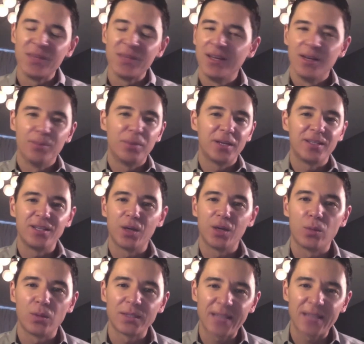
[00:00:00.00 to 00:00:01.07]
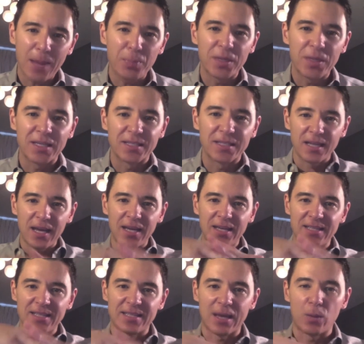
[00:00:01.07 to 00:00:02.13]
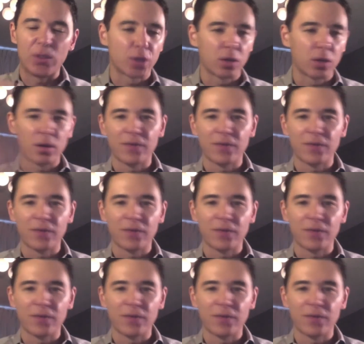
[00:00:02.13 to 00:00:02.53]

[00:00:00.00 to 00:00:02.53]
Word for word: Right. But uh, what's happening today is that we turn